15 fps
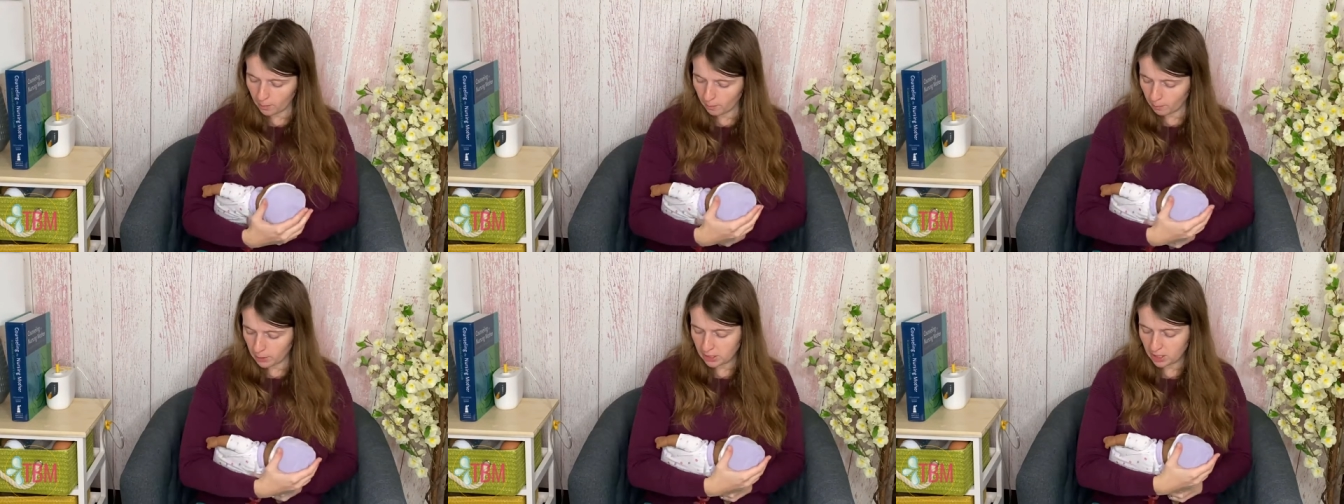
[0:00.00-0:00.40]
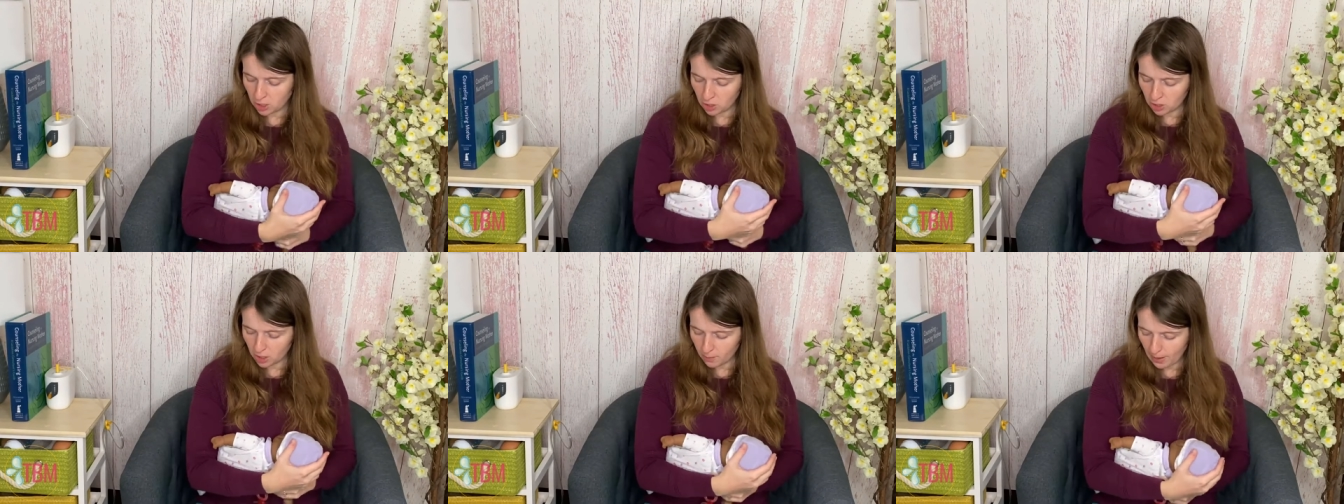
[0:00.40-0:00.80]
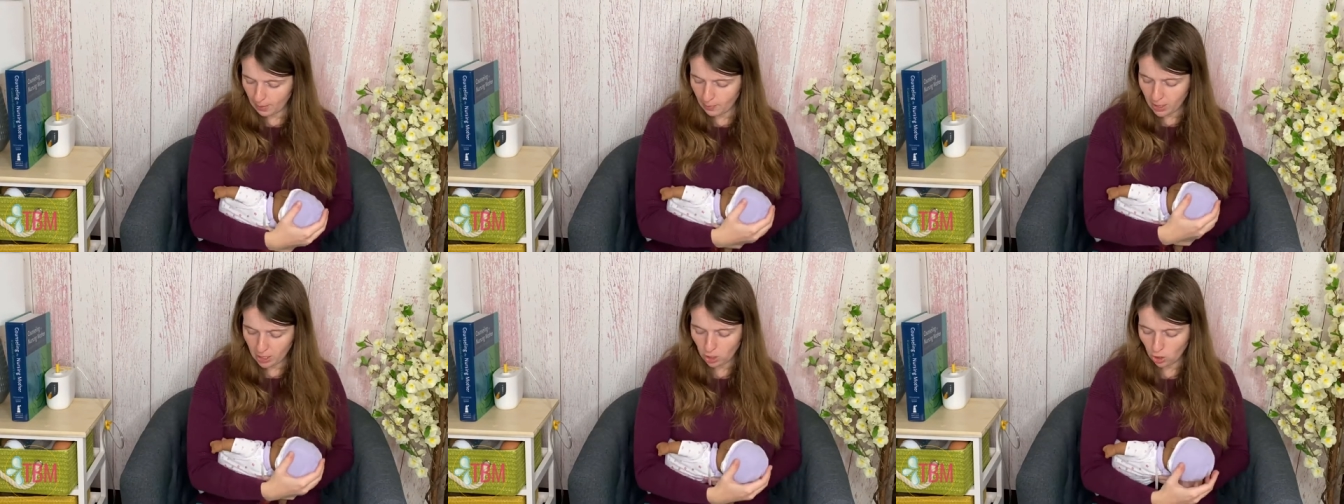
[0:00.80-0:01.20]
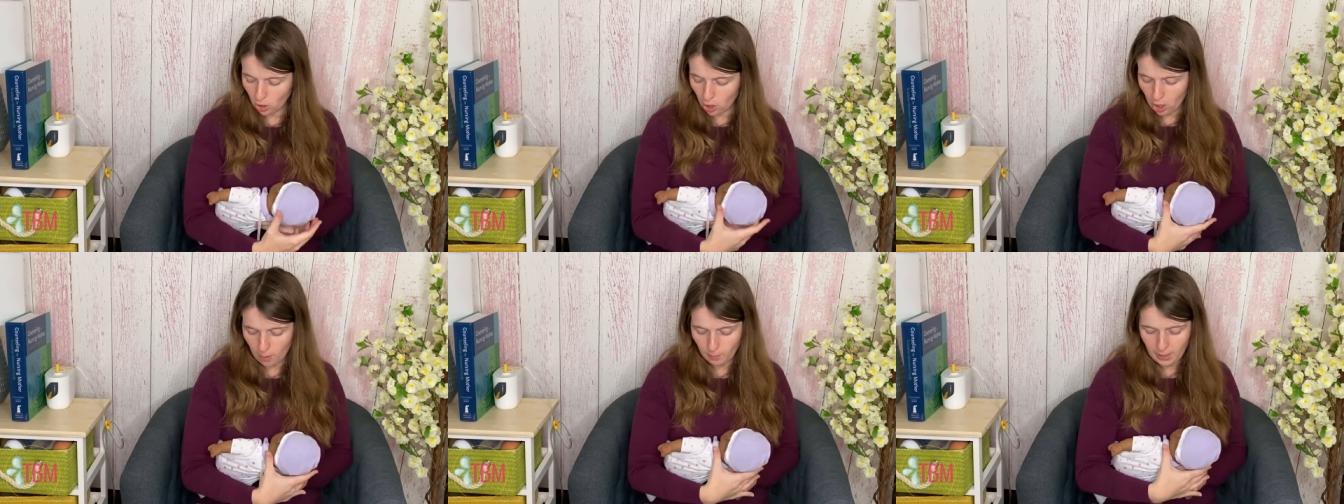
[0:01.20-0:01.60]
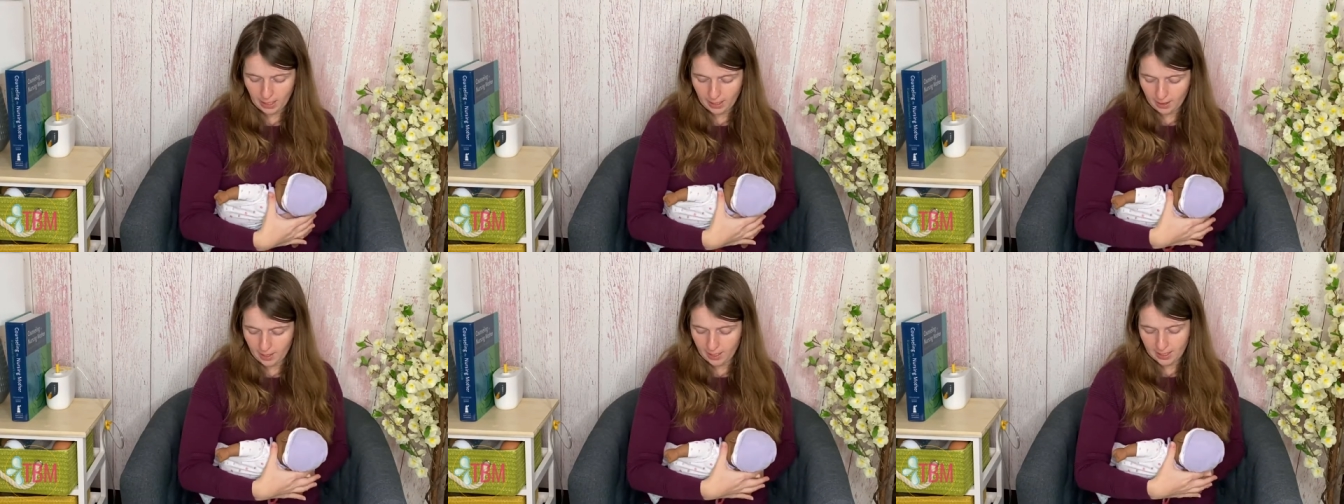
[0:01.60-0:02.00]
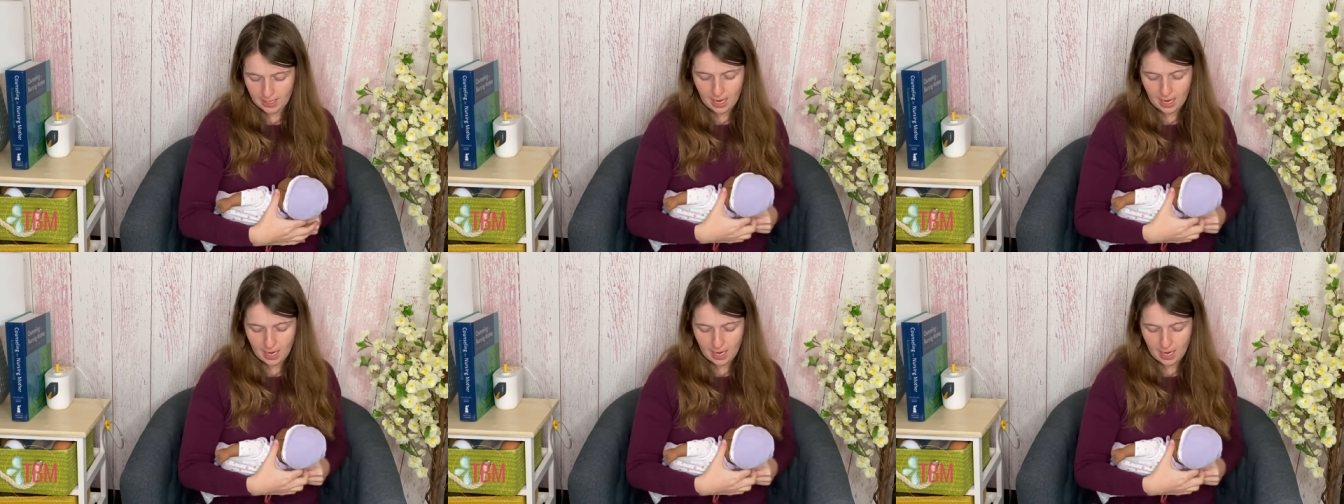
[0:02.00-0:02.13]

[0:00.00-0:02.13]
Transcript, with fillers: position the baby in your arm like this,